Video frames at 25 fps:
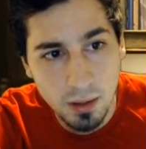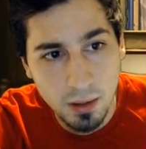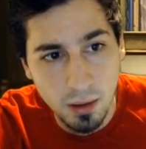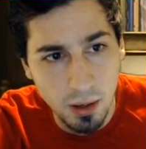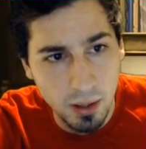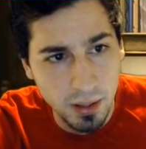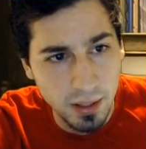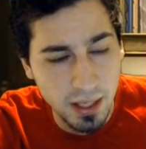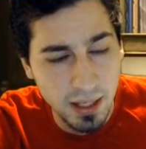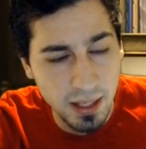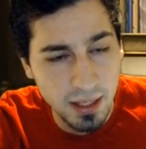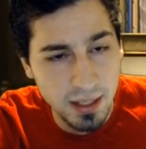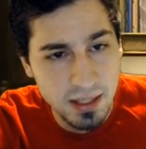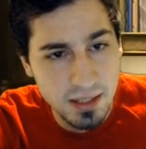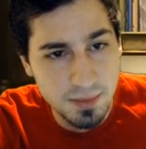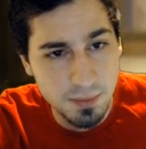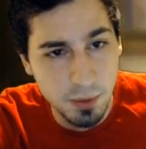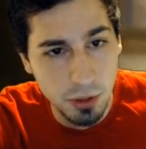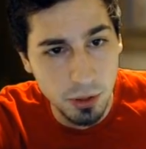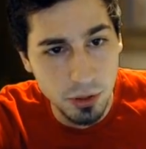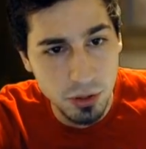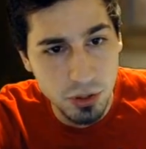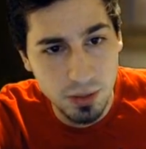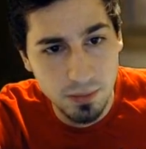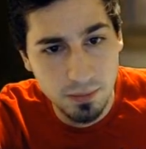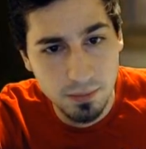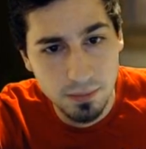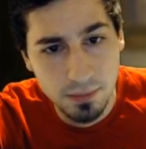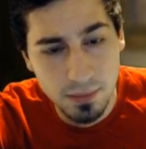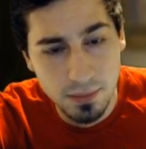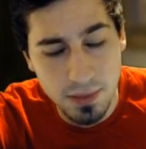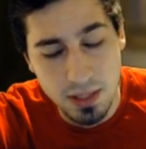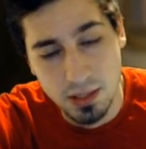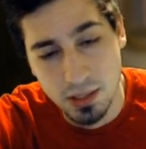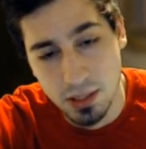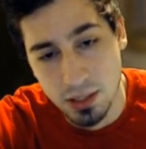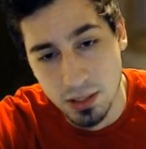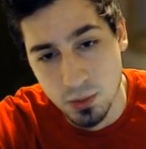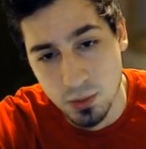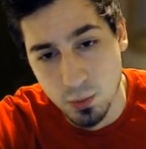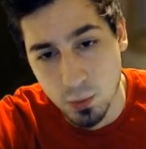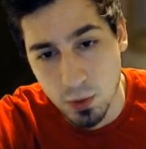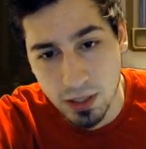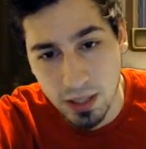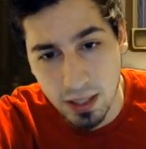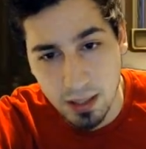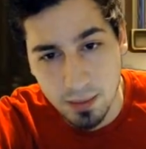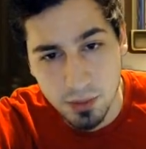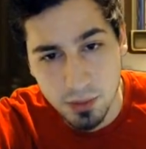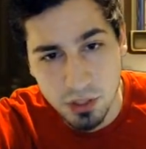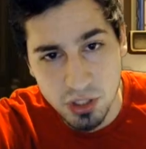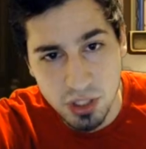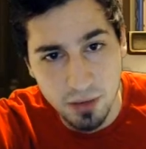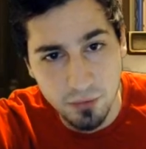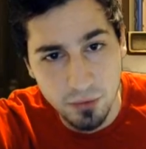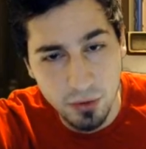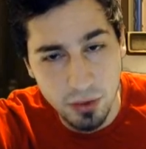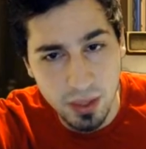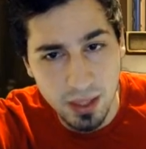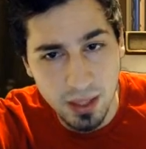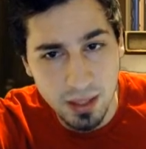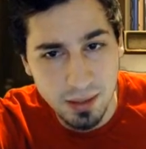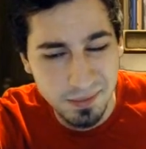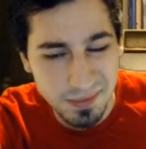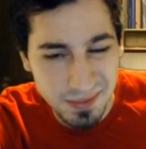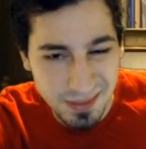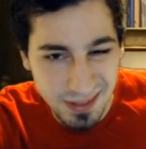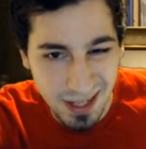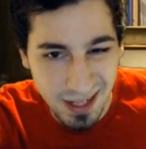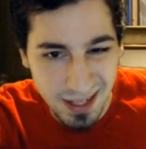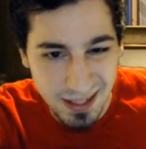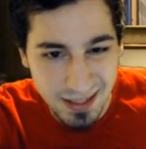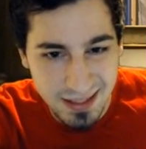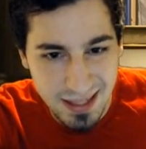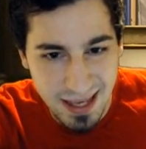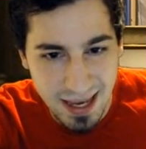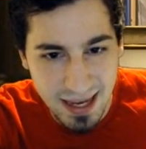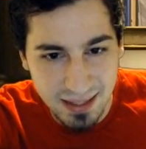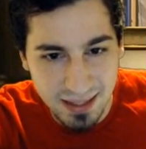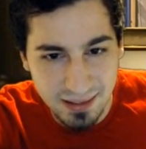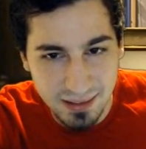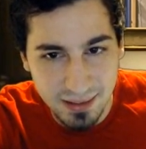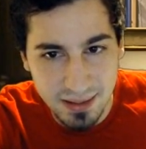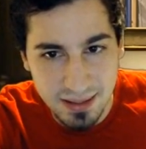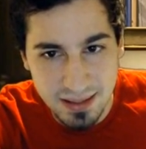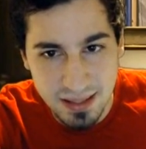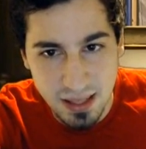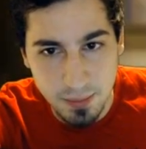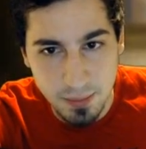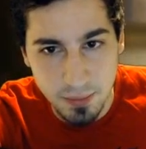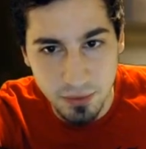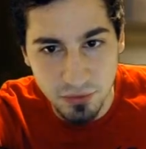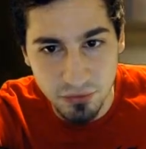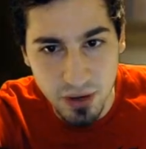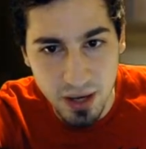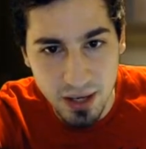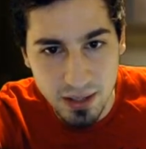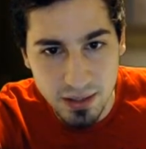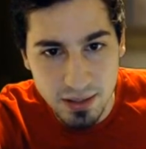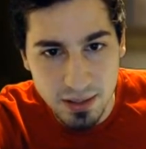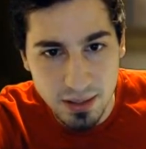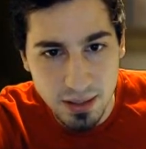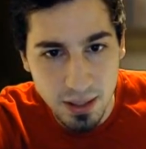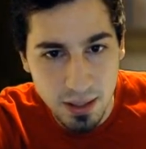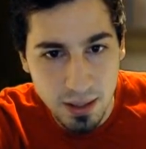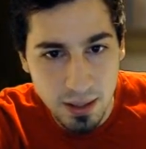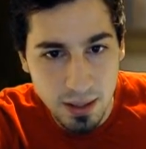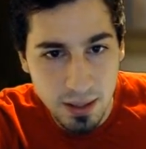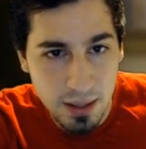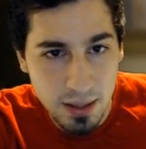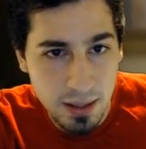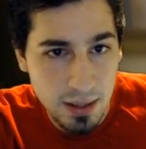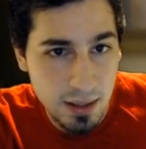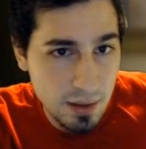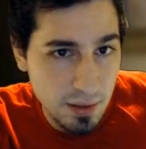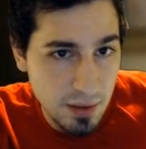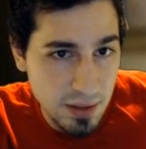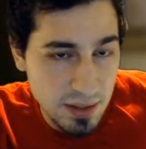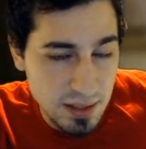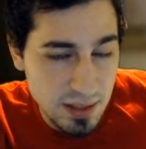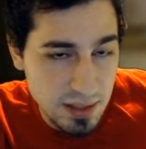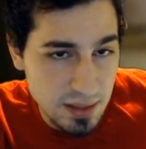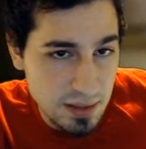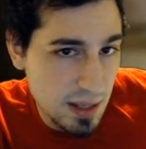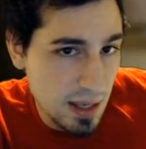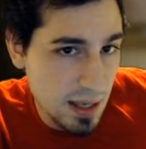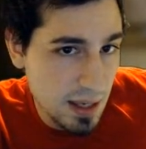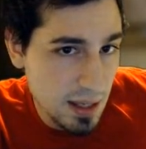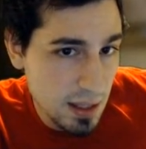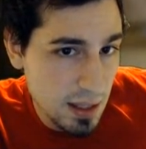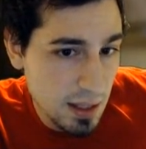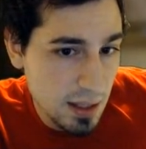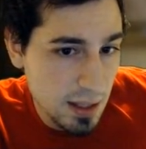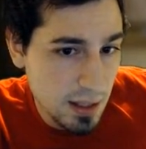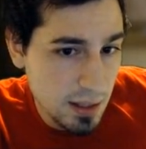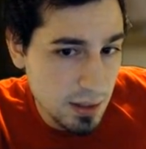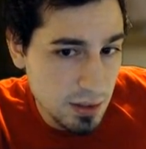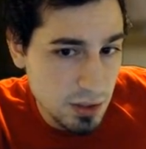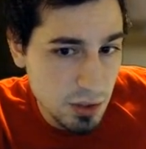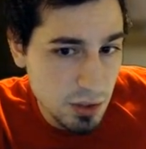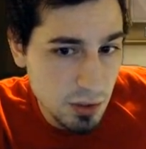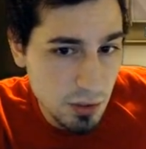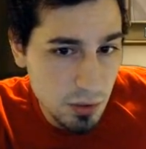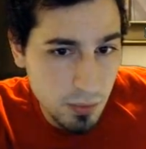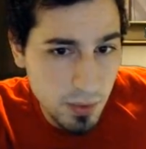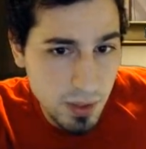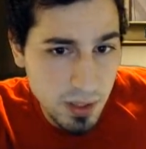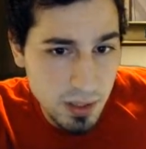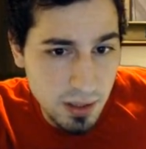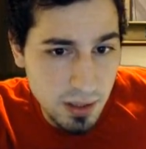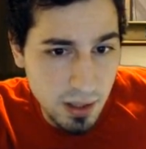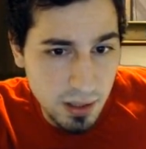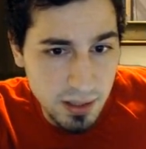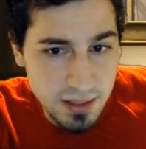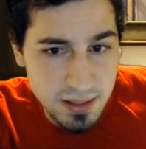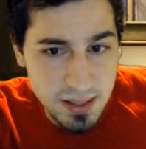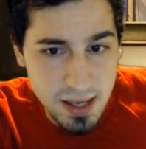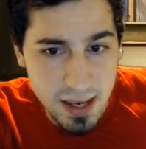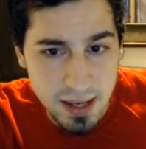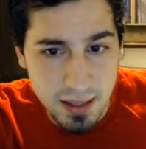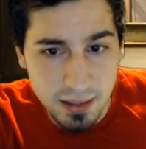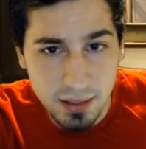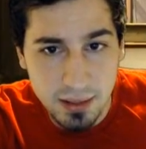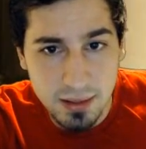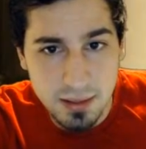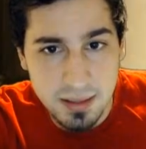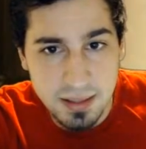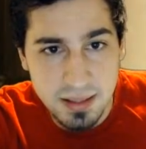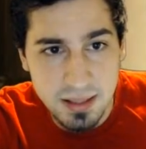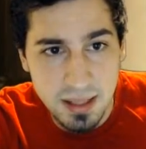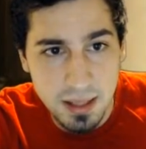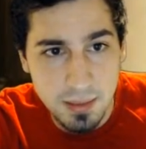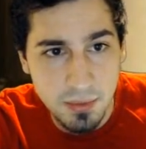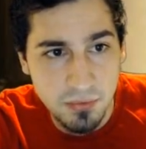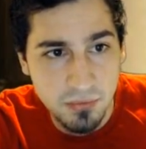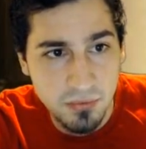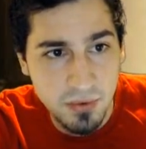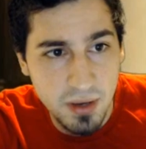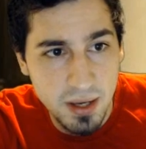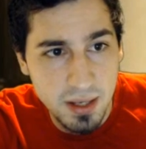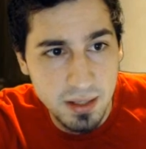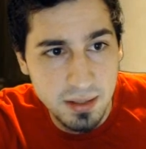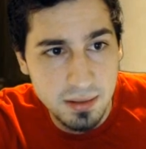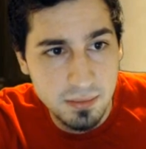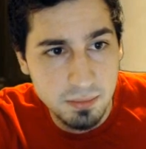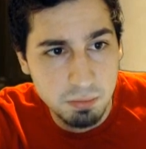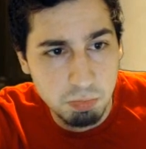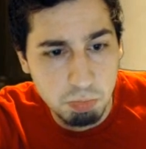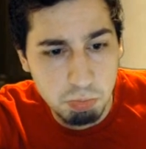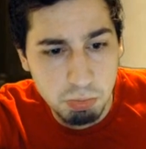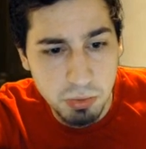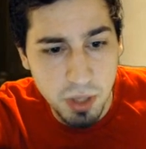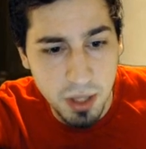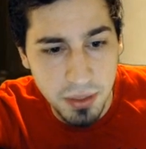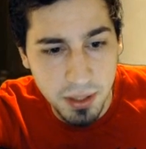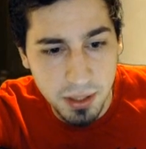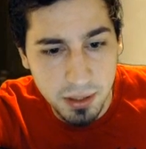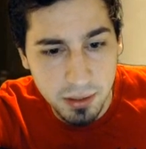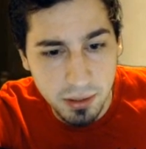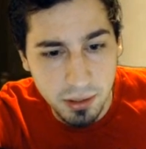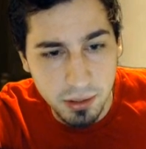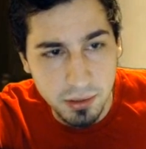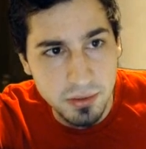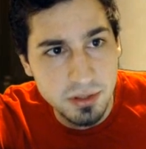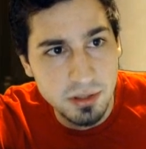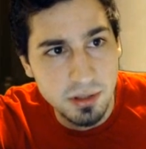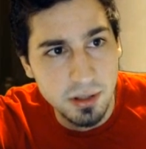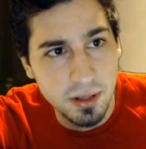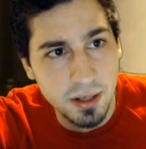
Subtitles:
Arcane Explosion. This does 1 damage to everything. Not exactly the same effect. This is a 2/3, not exactly the same effect. Nothing close.